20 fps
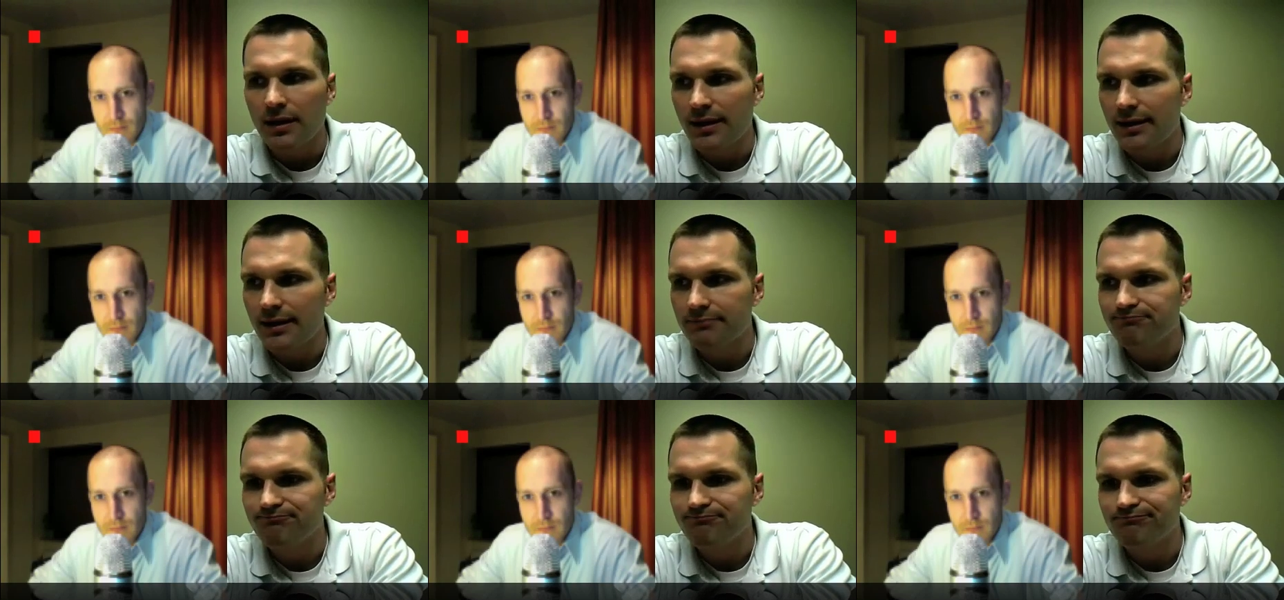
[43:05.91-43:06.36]

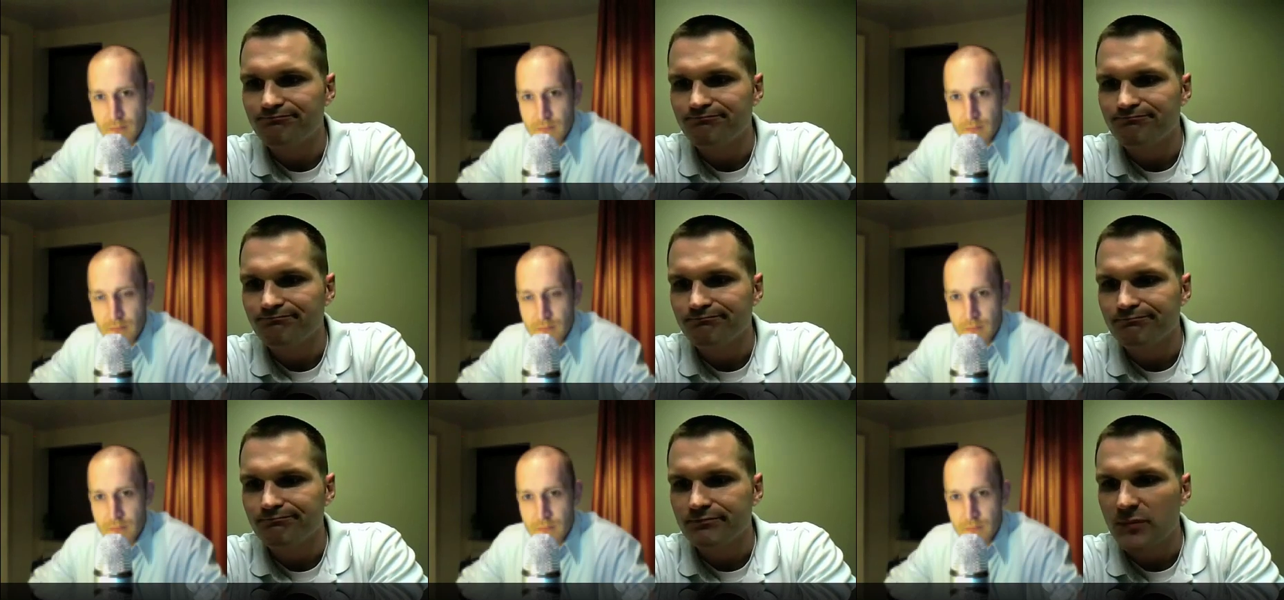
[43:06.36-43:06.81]
Speaker 1: um,
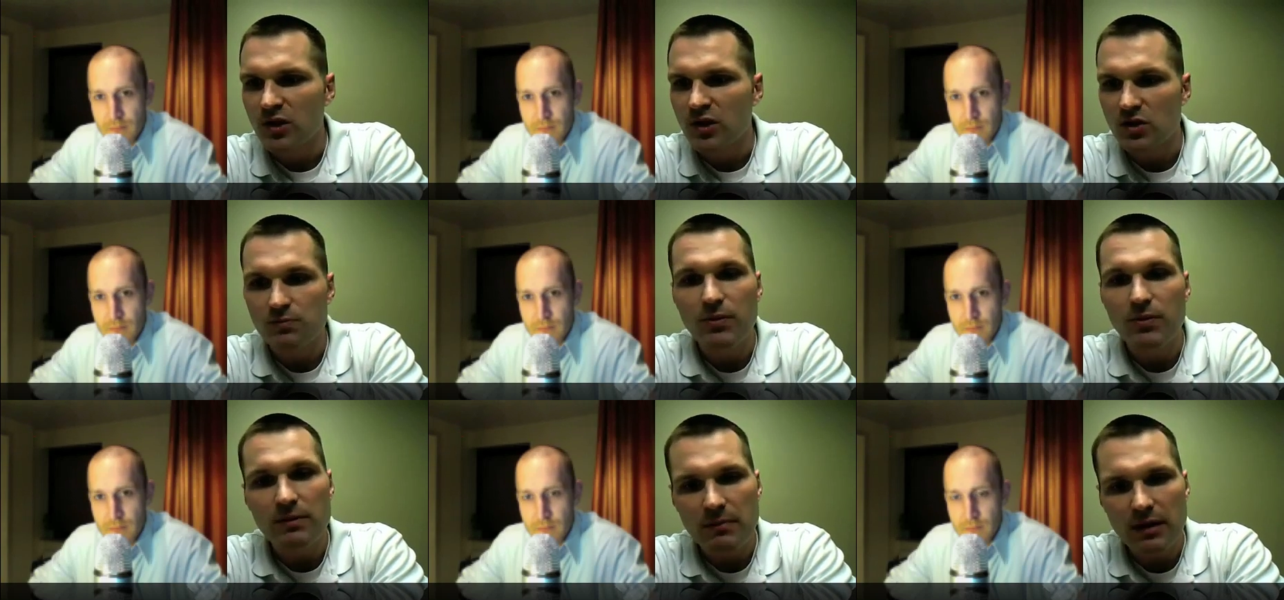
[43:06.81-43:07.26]
you
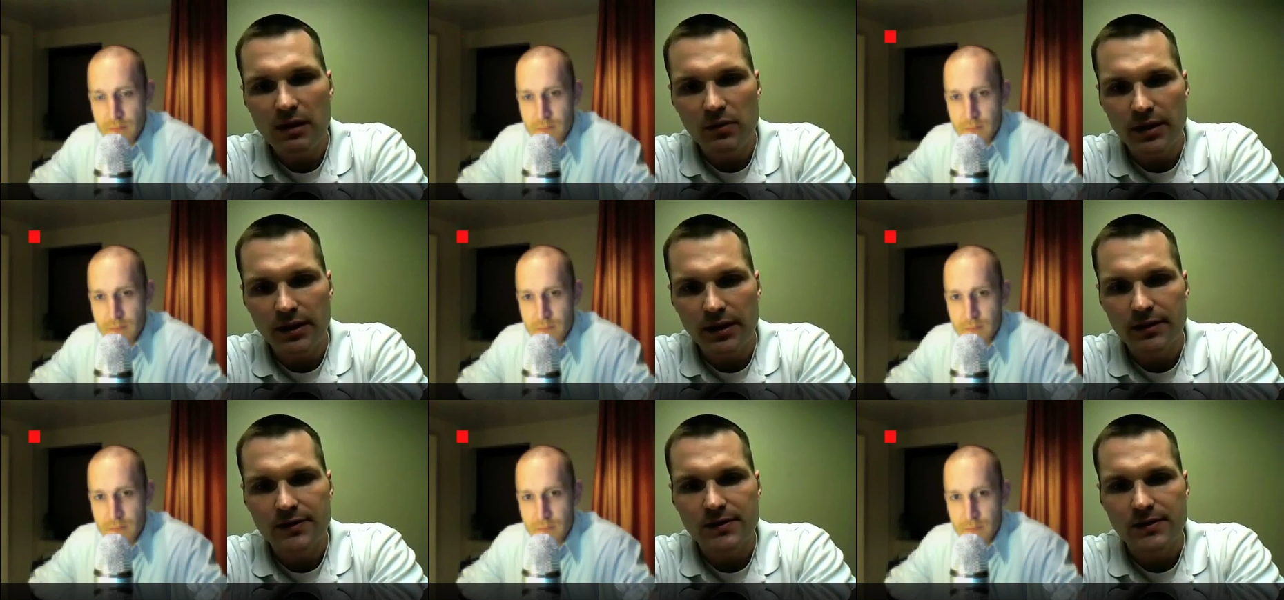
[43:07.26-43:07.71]
know, spread my
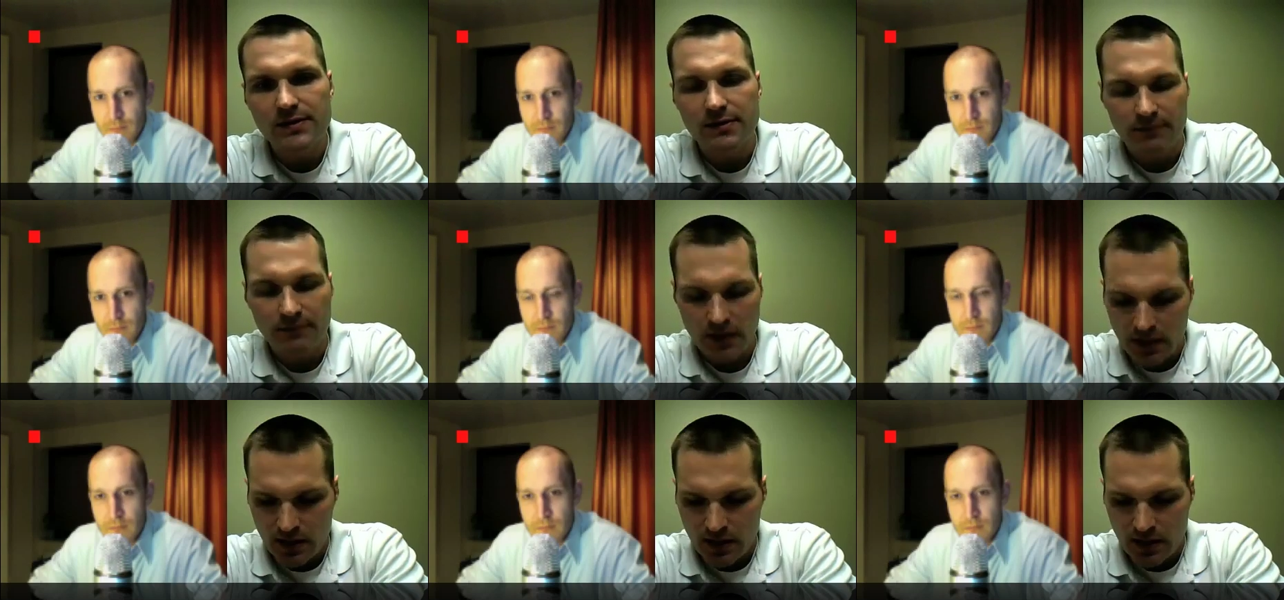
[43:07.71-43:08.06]
wings.